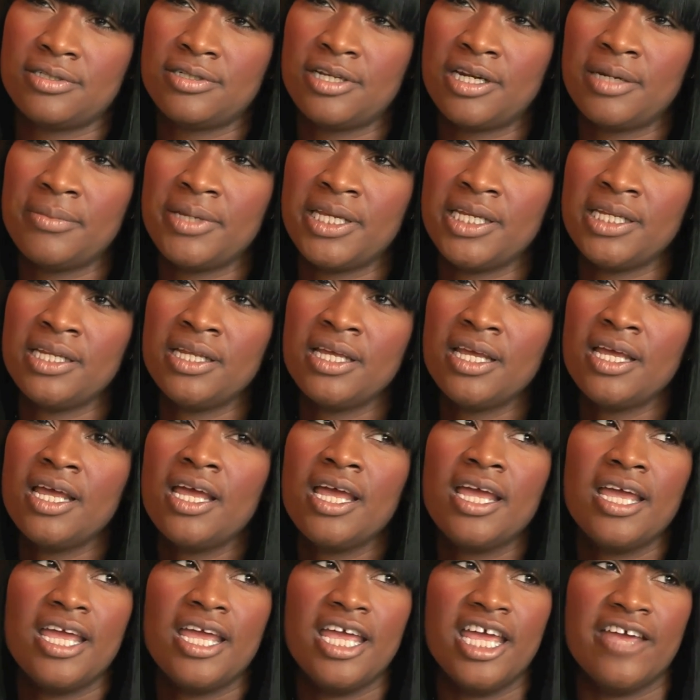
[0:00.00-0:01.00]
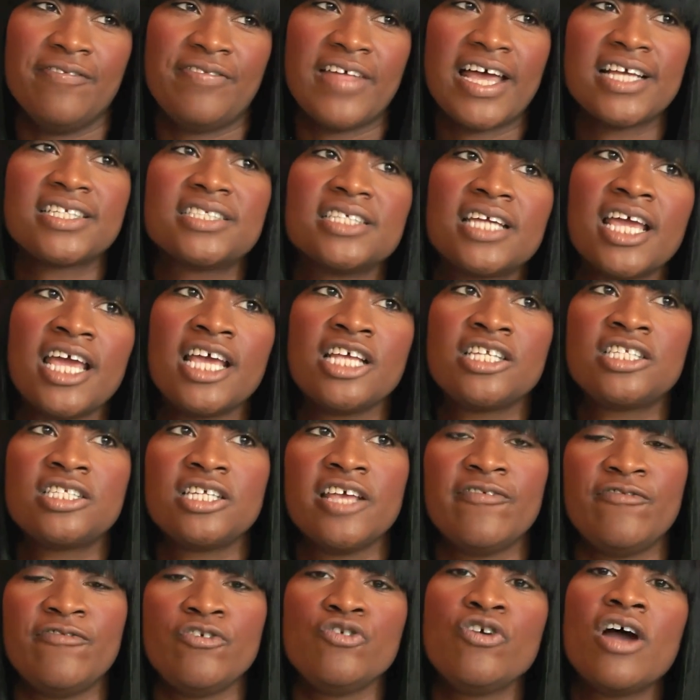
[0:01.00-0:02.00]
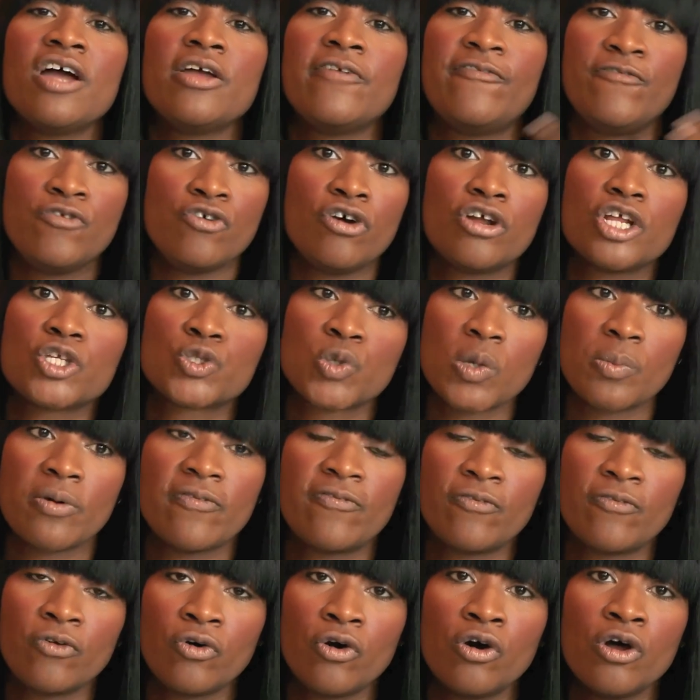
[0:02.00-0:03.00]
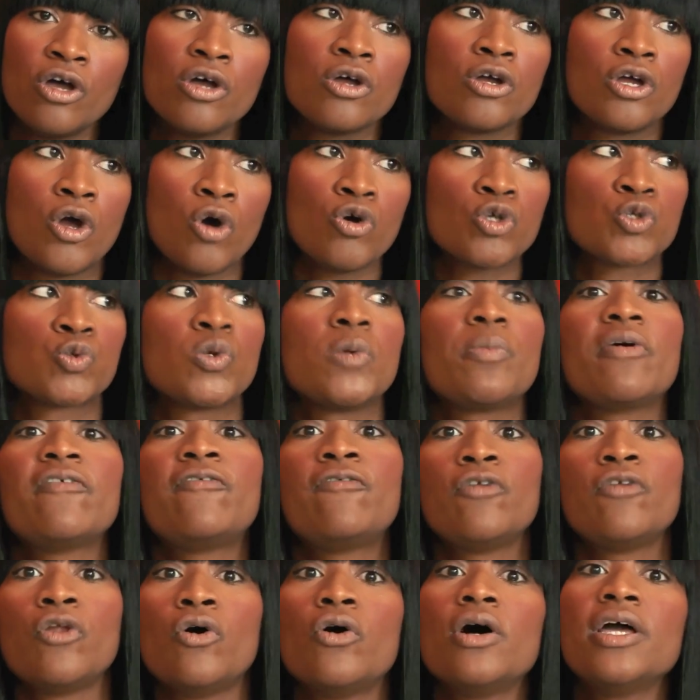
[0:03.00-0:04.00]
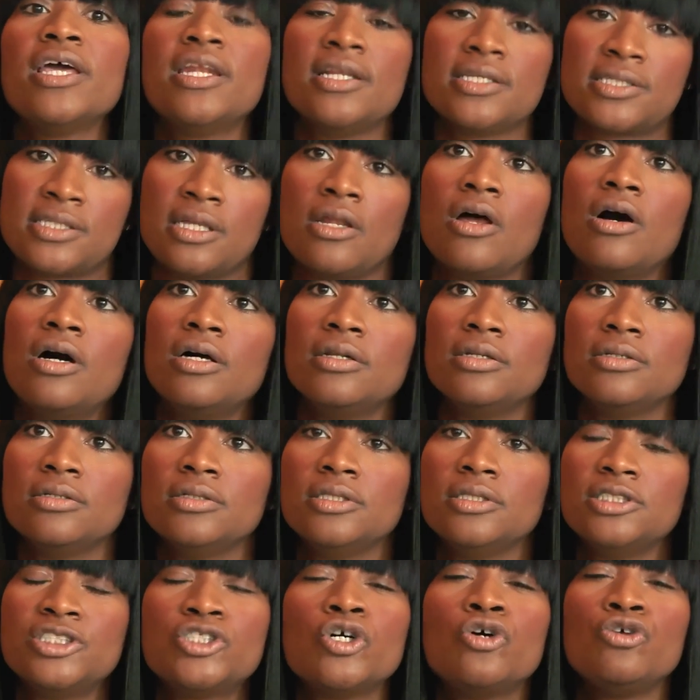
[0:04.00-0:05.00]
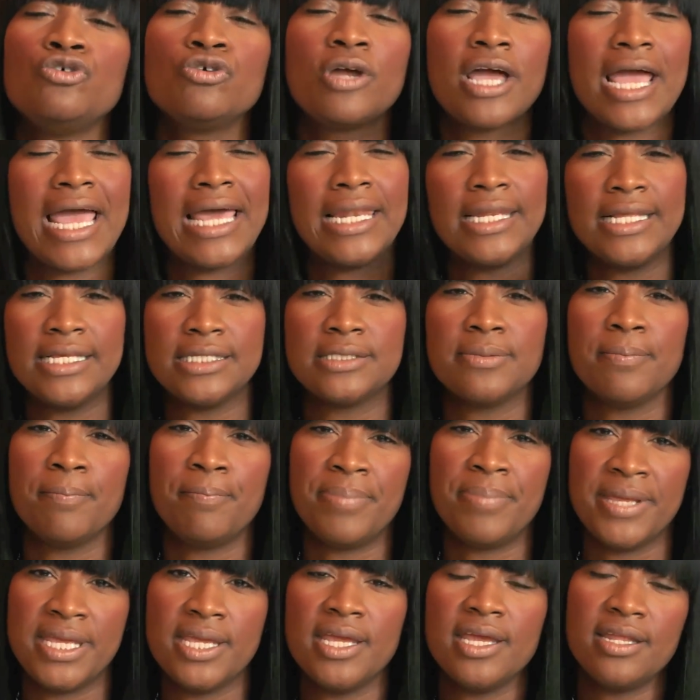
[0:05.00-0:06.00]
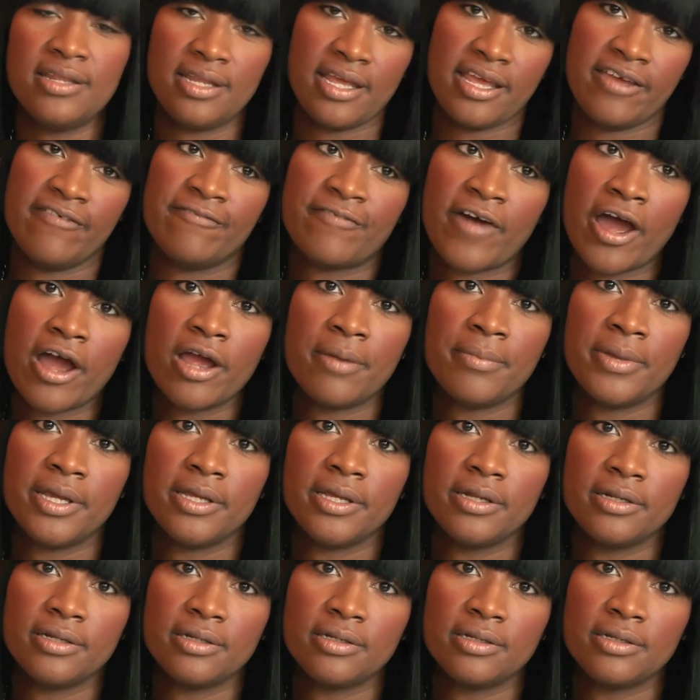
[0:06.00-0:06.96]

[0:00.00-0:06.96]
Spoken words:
You know what I mean? if that's the case, if you're gonna sweep a floor, go sweep a floor in a salon so you can at least be in the environment.